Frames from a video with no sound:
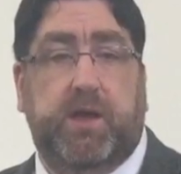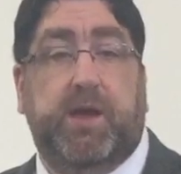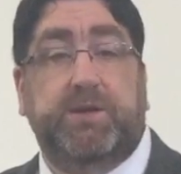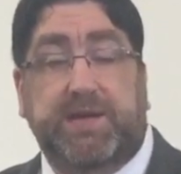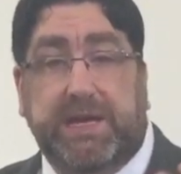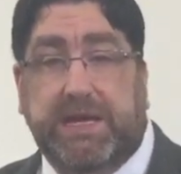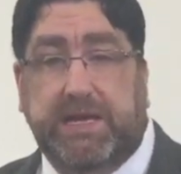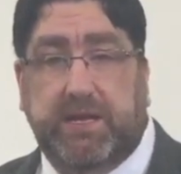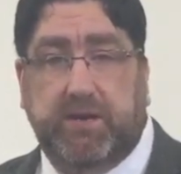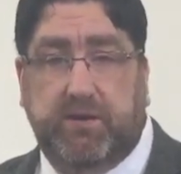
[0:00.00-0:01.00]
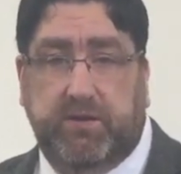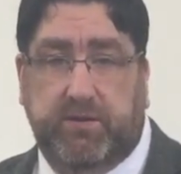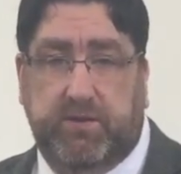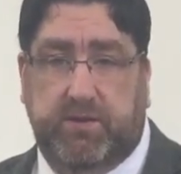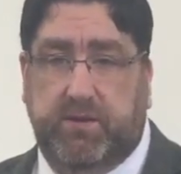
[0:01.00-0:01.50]
and he
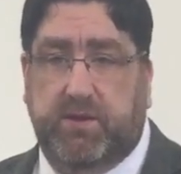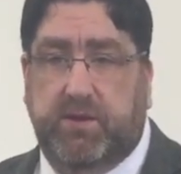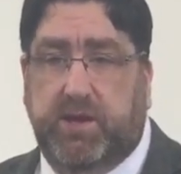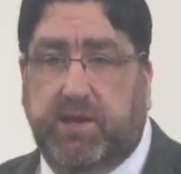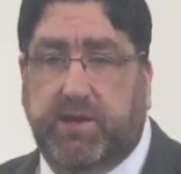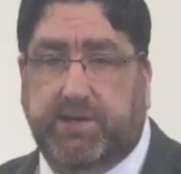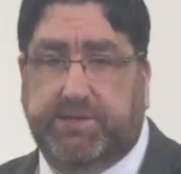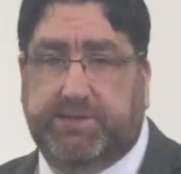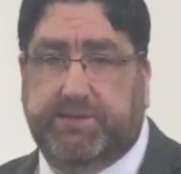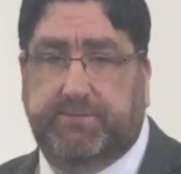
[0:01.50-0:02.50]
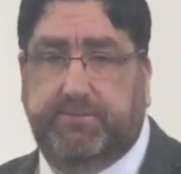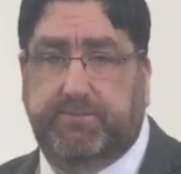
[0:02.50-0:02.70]
in us.